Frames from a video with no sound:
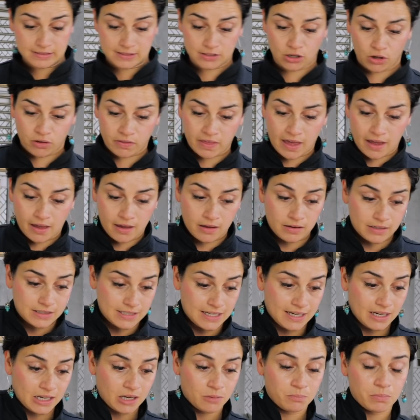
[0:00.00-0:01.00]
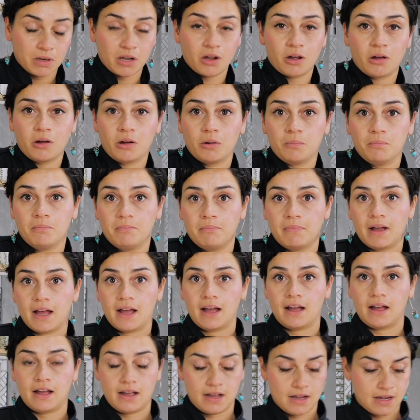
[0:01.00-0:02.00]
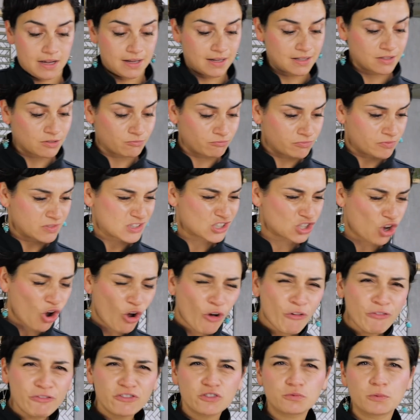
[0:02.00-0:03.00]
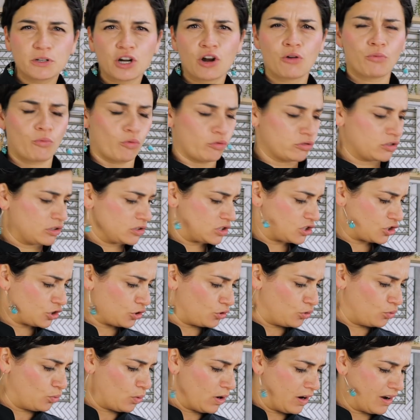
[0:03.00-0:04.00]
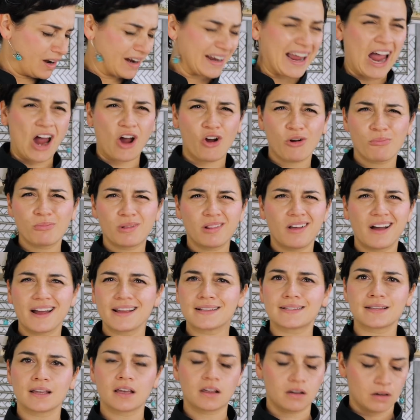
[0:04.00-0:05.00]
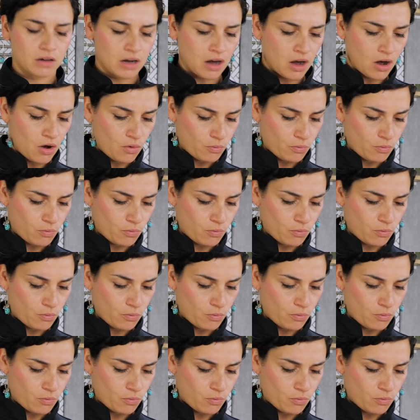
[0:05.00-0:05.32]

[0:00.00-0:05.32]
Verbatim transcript: so that it can become uh, soft. We don't want to uh, caramelize it.